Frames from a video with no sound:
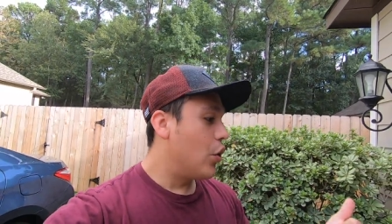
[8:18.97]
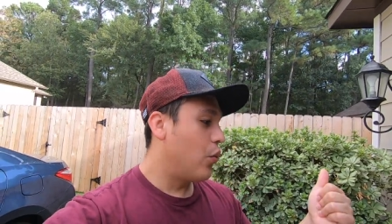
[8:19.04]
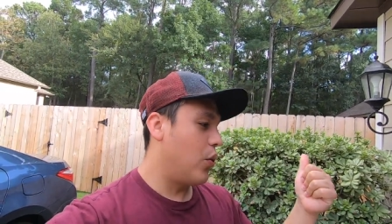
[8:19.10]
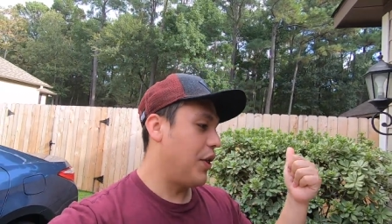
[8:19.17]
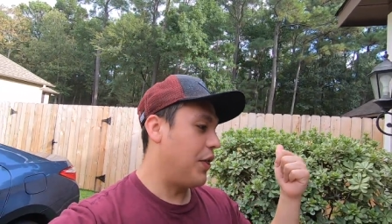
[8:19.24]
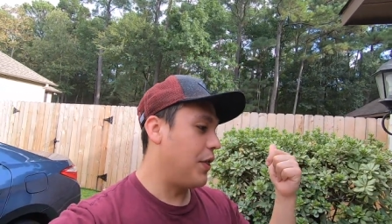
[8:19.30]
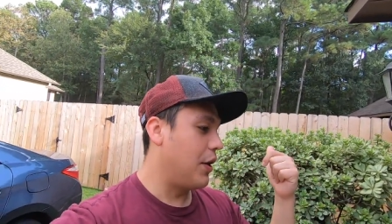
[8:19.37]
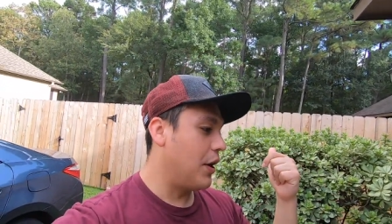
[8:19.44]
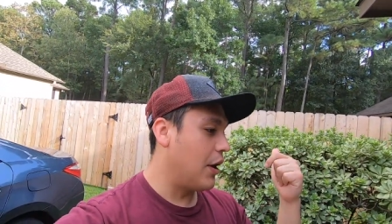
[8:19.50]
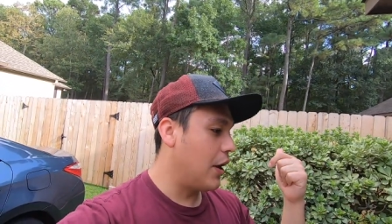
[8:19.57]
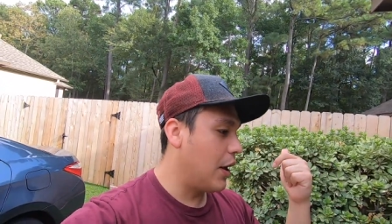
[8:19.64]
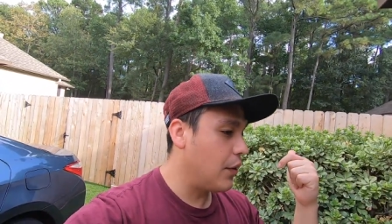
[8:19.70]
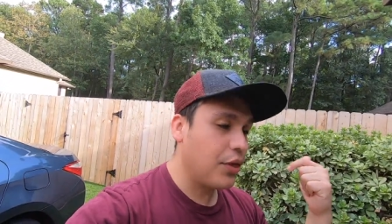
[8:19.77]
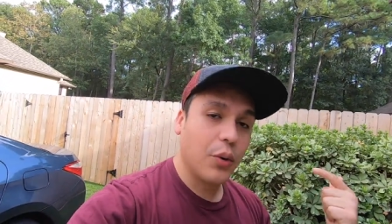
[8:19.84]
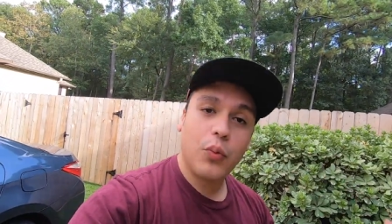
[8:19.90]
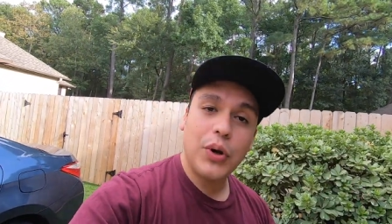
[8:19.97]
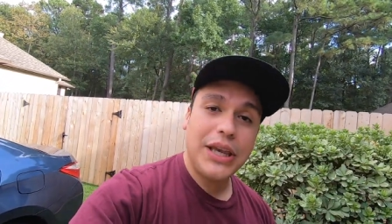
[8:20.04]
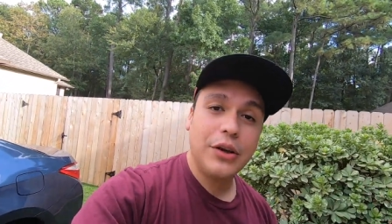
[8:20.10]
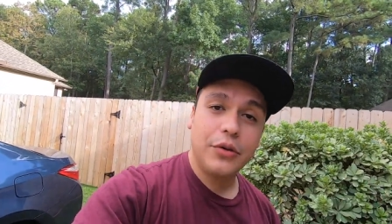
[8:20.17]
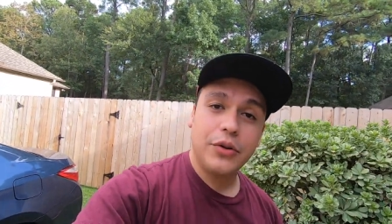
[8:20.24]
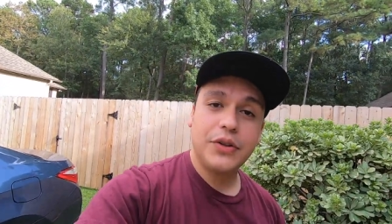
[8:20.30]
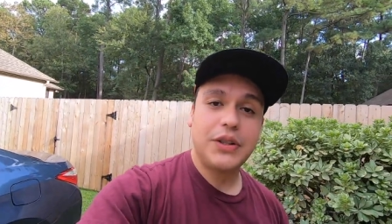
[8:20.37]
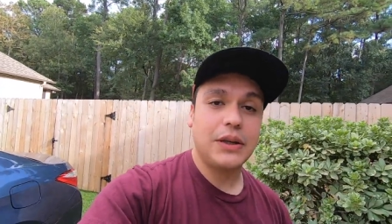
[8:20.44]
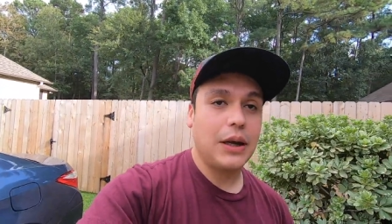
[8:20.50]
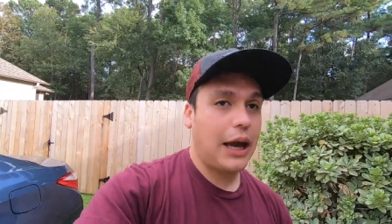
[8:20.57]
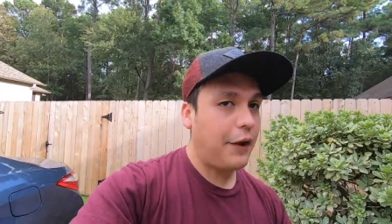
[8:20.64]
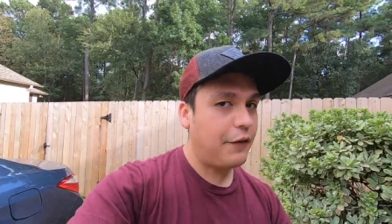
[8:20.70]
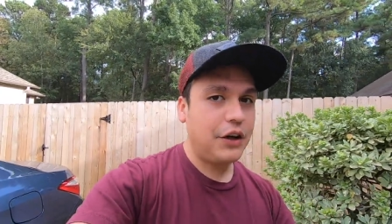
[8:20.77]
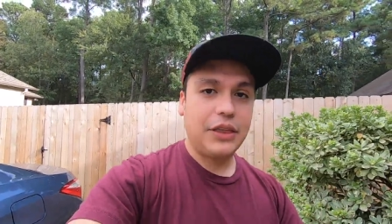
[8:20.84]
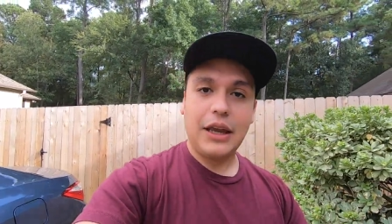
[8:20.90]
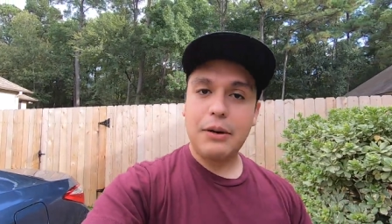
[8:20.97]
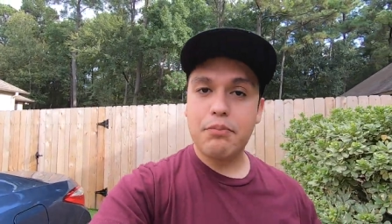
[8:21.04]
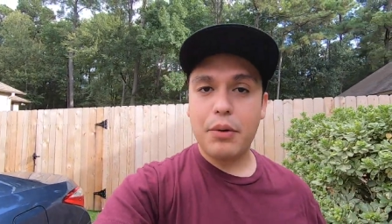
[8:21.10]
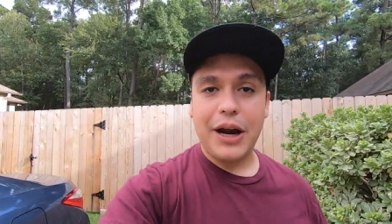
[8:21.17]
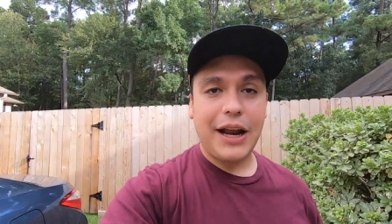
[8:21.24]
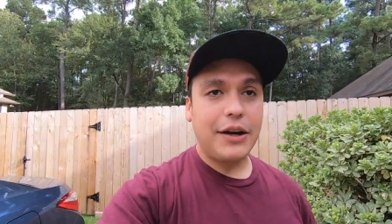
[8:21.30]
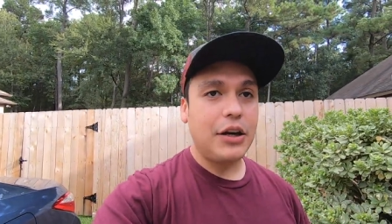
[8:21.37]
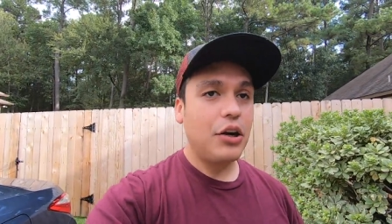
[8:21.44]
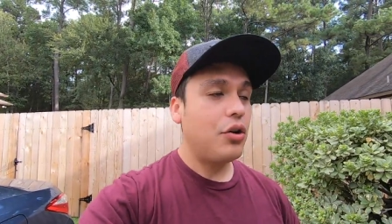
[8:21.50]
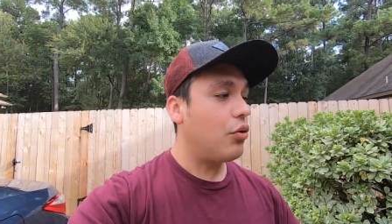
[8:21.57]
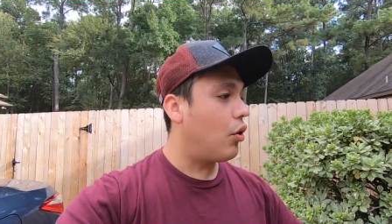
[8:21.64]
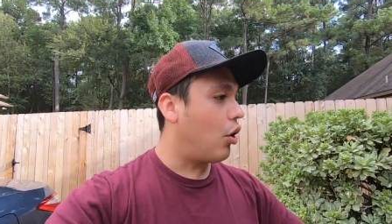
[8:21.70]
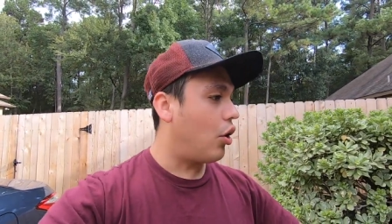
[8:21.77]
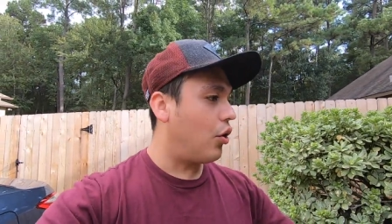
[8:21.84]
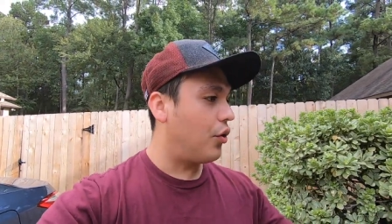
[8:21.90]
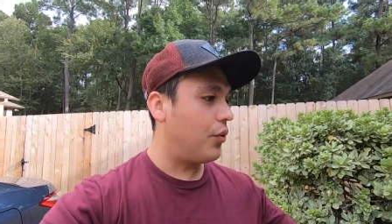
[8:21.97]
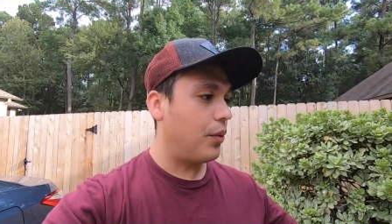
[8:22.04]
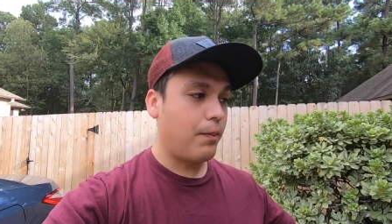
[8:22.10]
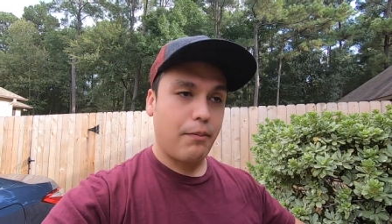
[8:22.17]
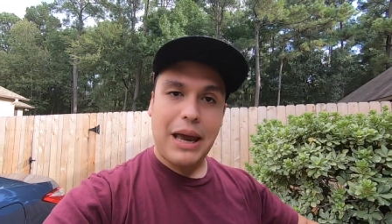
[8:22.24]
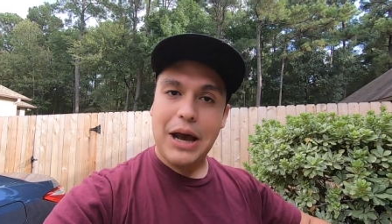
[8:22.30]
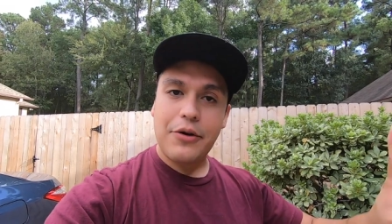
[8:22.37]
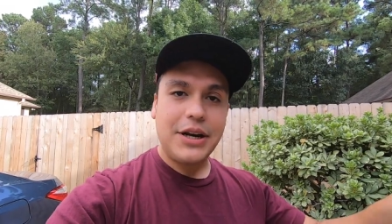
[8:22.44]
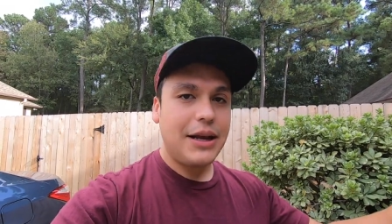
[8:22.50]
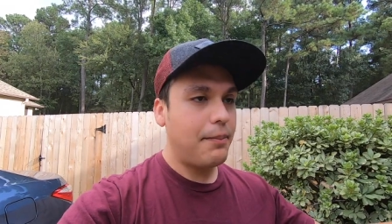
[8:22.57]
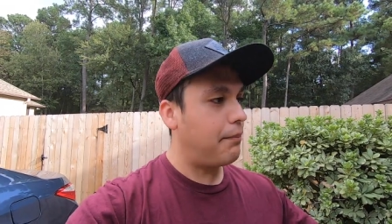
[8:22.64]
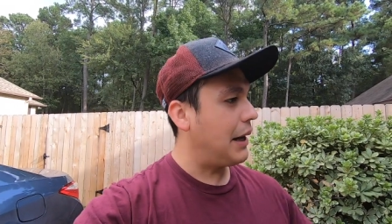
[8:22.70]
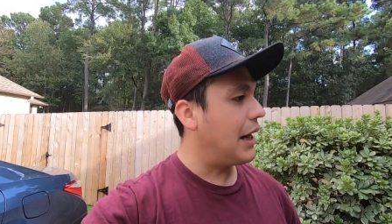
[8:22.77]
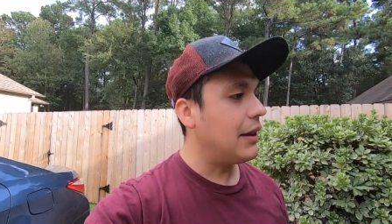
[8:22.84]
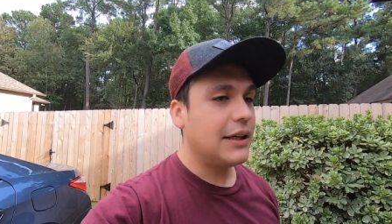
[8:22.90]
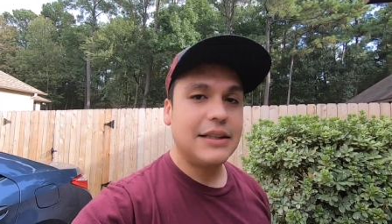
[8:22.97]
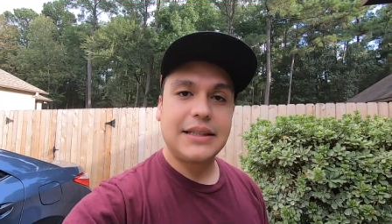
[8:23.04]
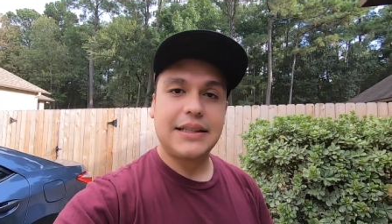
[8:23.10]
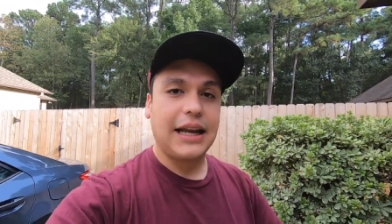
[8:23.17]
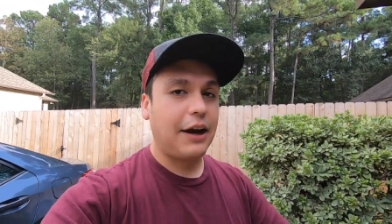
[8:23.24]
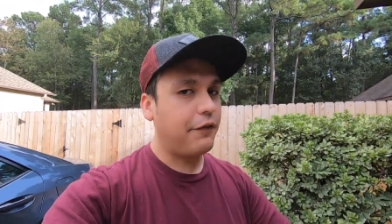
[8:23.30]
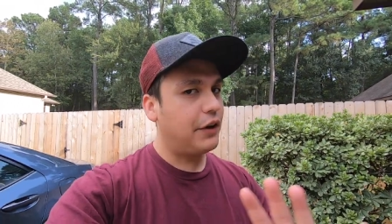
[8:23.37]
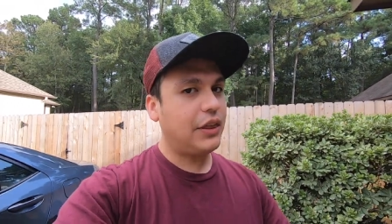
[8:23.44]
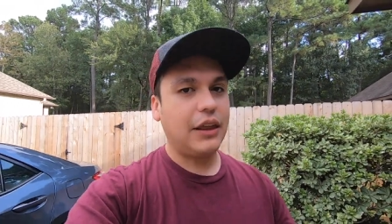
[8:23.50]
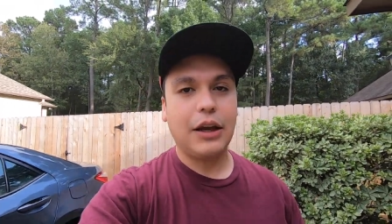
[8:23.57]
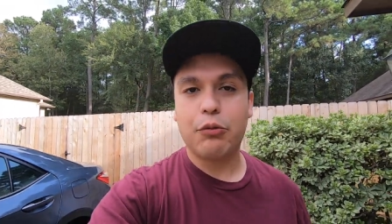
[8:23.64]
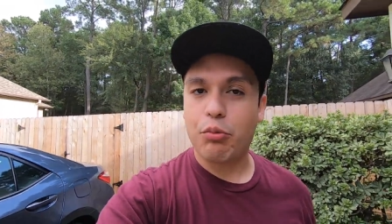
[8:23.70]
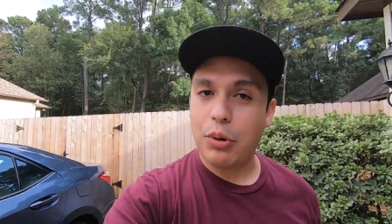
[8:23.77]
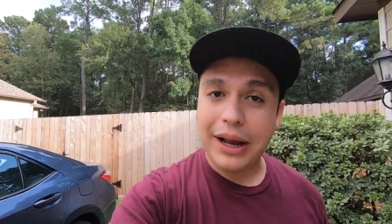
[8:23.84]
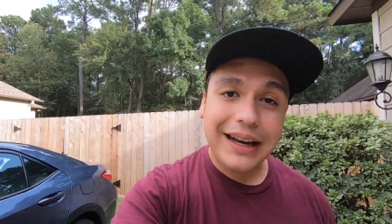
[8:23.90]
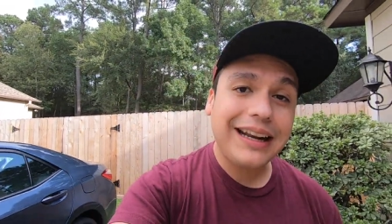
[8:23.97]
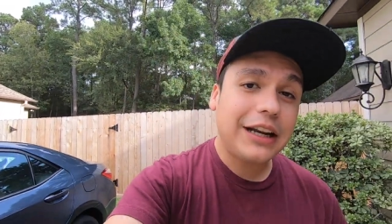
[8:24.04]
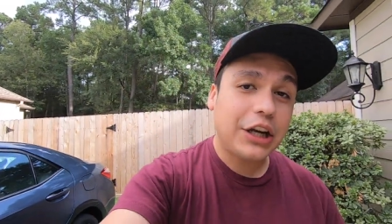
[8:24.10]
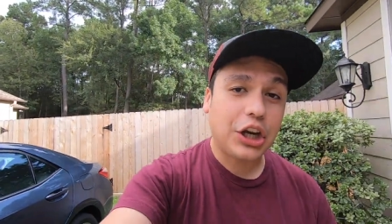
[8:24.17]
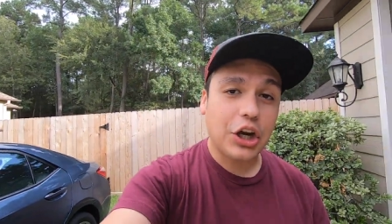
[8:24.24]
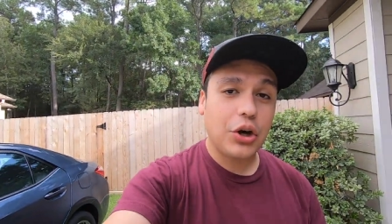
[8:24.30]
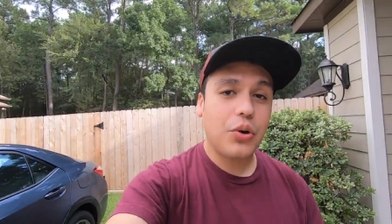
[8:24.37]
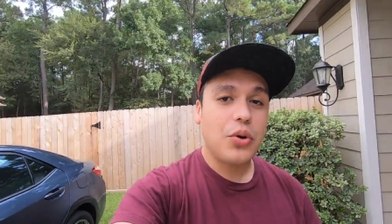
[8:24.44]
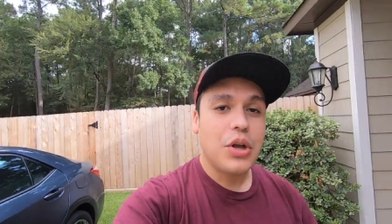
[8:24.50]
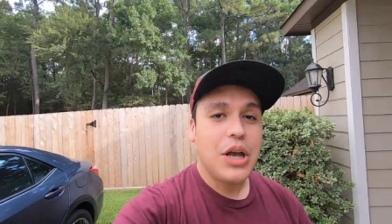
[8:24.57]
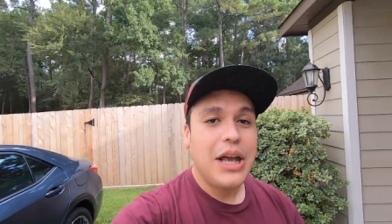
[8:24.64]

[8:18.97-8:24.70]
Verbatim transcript: with the, the wheels, everything brand new, all mounted, balanced, everything ready to go.